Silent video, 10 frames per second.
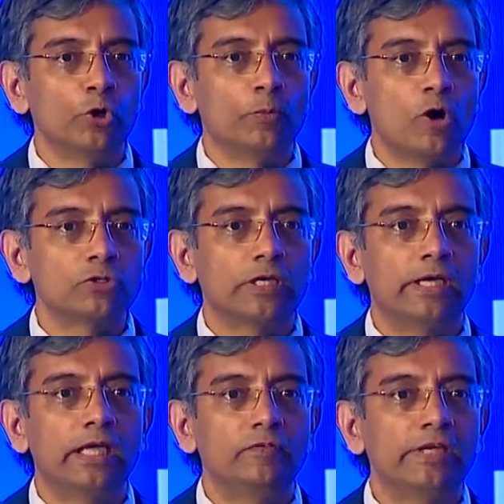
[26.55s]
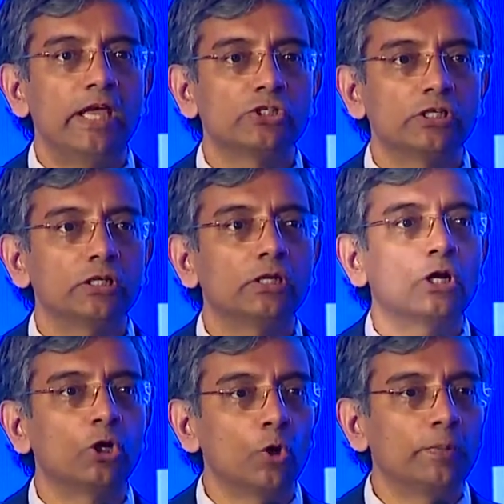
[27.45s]
about aviation
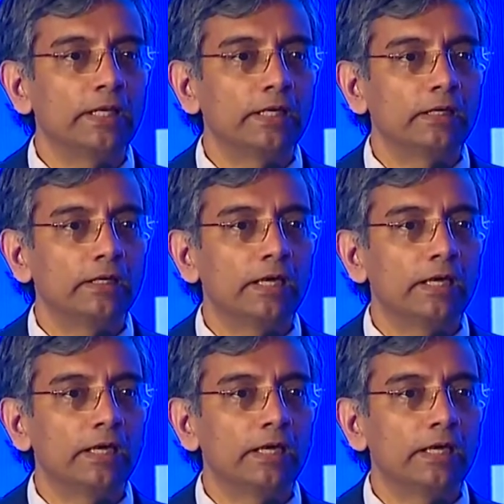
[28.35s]
globally,